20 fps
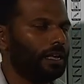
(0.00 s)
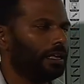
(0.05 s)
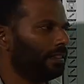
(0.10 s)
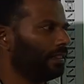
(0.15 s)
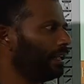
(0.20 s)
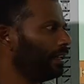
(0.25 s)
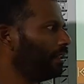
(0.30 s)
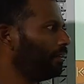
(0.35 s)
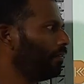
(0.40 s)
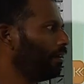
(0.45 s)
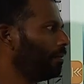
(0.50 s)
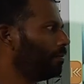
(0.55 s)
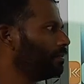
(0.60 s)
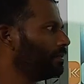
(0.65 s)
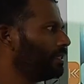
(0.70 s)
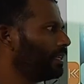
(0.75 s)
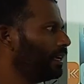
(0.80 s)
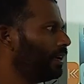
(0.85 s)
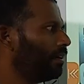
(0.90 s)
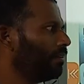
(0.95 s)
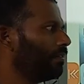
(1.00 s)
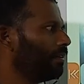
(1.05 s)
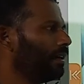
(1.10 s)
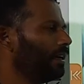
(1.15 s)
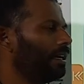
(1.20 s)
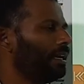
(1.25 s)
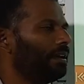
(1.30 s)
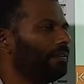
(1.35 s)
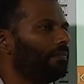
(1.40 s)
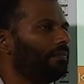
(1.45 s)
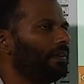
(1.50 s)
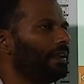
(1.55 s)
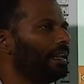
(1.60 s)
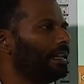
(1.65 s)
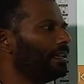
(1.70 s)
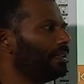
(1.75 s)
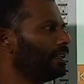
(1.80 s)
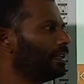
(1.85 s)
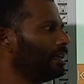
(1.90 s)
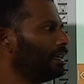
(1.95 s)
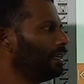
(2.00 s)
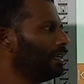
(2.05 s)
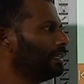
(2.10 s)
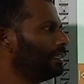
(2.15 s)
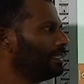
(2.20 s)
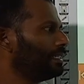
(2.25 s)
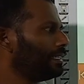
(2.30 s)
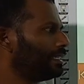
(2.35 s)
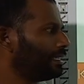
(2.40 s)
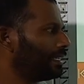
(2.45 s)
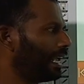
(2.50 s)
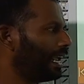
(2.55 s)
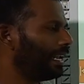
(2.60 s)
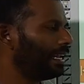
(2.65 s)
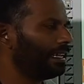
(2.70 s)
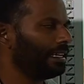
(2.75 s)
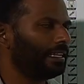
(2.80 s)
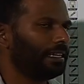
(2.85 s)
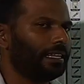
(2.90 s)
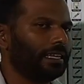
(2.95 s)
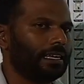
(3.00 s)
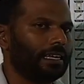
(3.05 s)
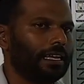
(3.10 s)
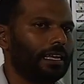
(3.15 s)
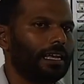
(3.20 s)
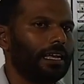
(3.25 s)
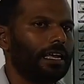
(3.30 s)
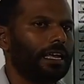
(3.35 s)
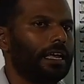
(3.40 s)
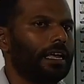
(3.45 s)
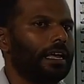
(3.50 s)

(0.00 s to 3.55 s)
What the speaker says: Then the web server will send the